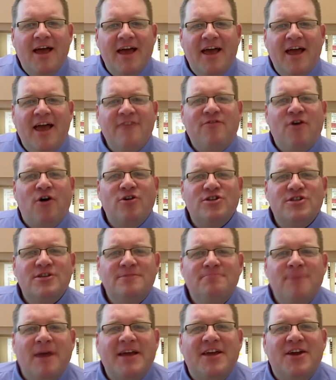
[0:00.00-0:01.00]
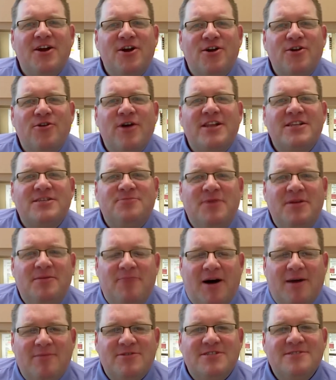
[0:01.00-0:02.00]
Hey folks, Mike here,
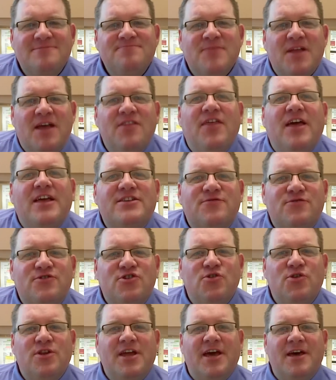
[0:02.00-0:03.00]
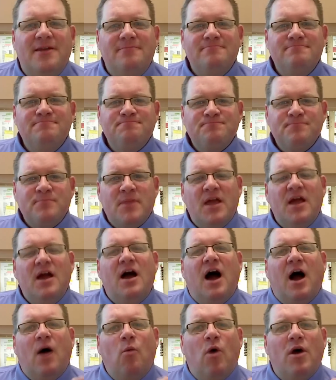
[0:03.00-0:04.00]
Creditspeedbumps. Thanks for tuning in.
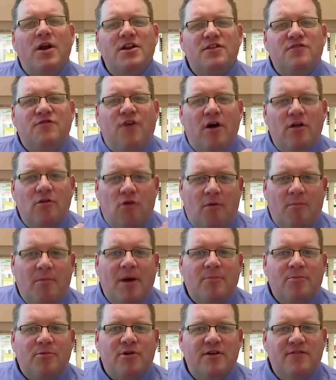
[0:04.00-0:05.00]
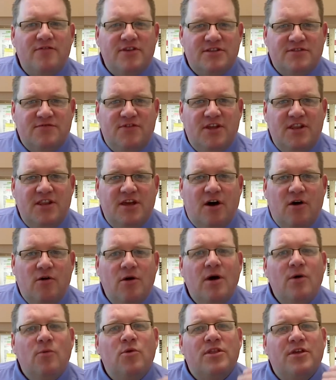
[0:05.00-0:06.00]
I wanted to follow up my previous video
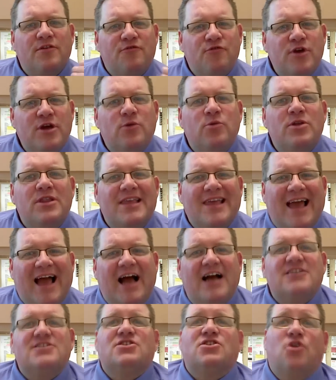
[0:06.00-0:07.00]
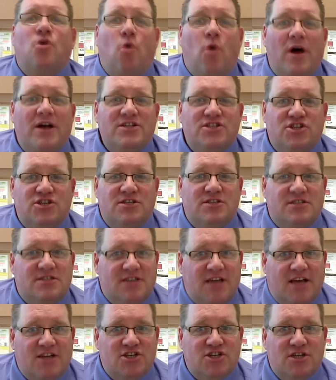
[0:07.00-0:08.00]
with a frequently asked questions
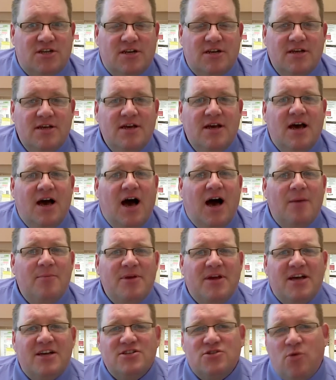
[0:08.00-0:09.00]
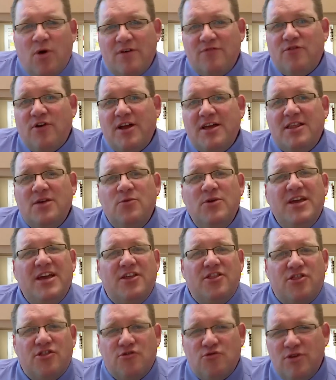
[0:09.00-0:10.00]
section because quite frankly we get
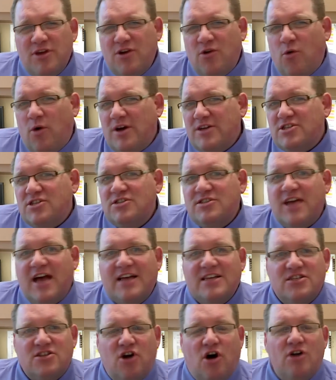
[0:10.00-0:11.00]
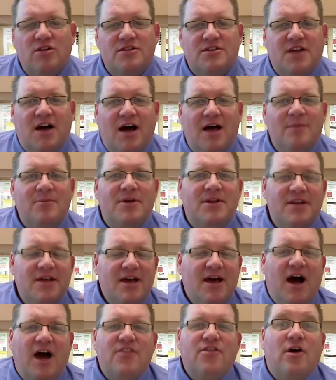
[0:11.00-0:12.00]
3 questions asked all the time, and
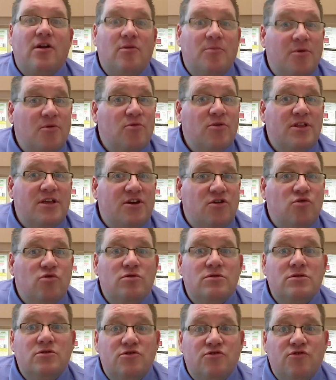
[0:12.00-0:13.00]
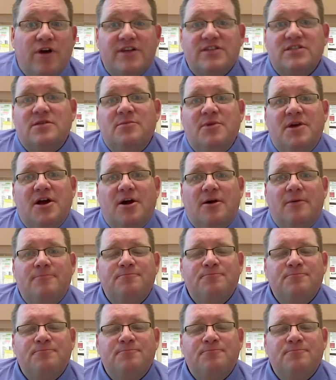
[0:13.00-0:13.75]
I thought it would be really cool to address them here.